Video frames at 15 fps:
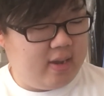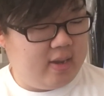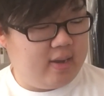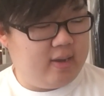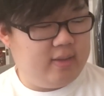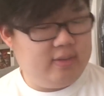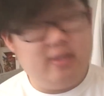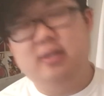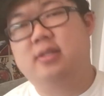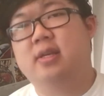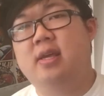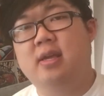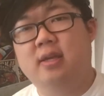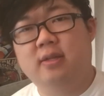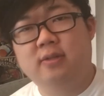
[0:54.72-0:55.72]
uh, these
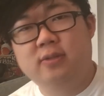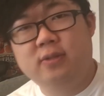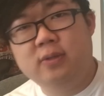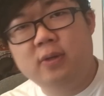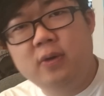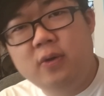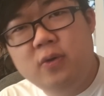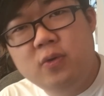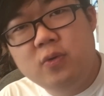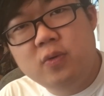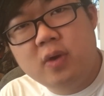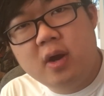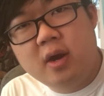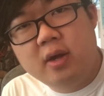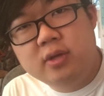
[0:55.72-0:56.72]
kids
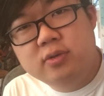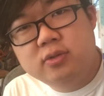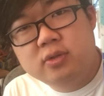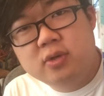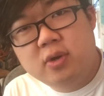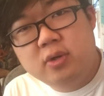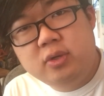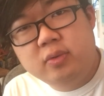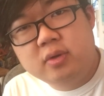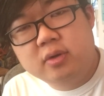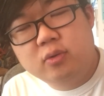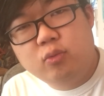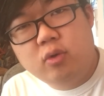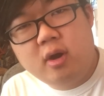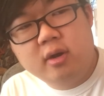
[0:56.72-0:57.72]
who uh, used to go to an
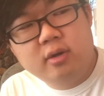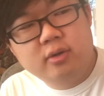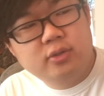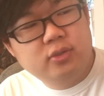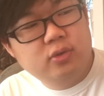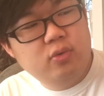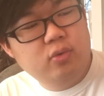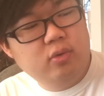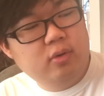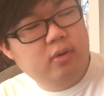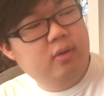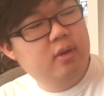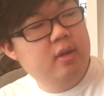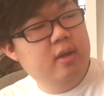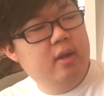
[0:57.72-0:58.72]
underwater
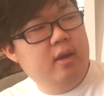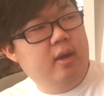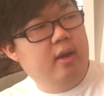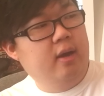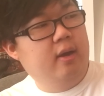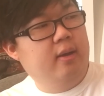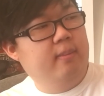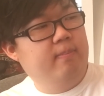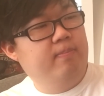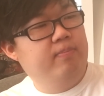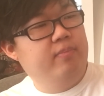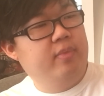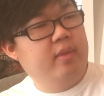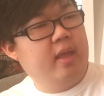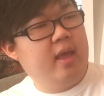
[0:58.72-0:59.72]
school
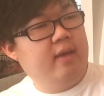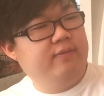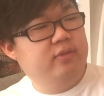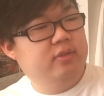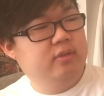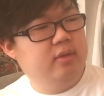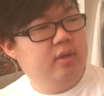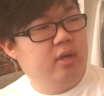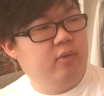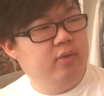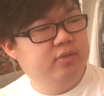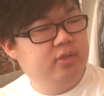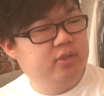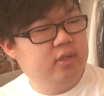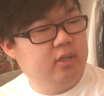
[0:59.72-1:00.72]
um, have to, uh,
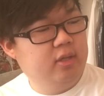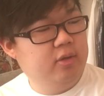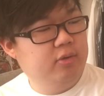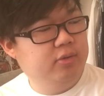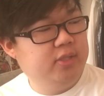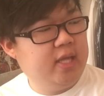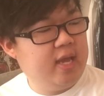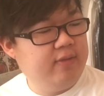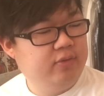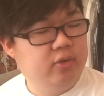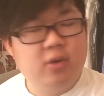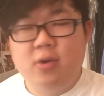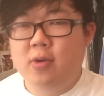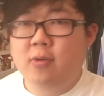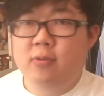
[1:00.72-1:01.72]
once it's closed, they have to
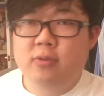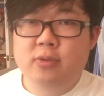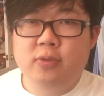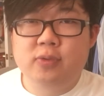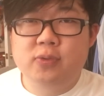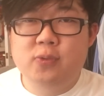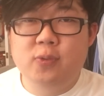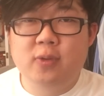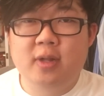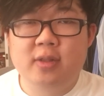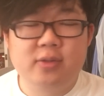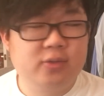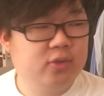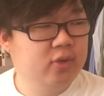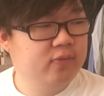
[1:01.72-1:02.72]
go to a school on
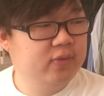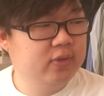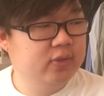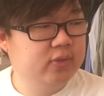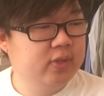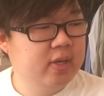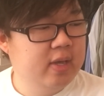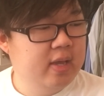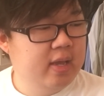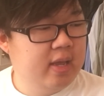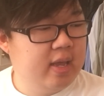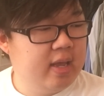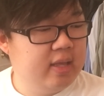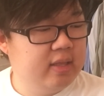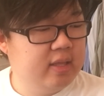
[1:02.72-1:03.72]
the surface.
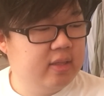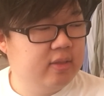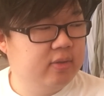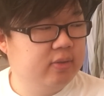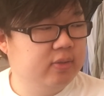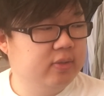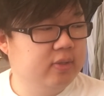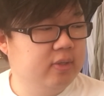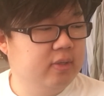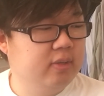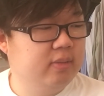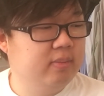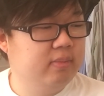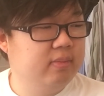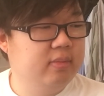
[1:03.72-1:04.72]
And then there's
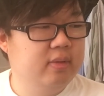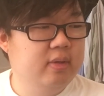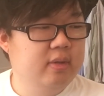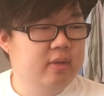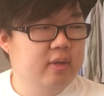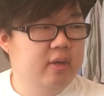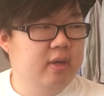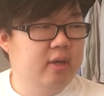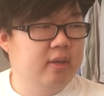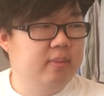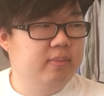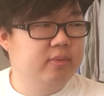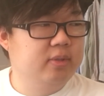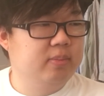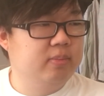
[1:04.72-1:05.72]
some
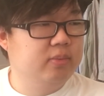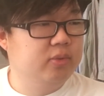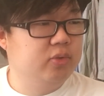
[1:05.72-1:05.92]
um, some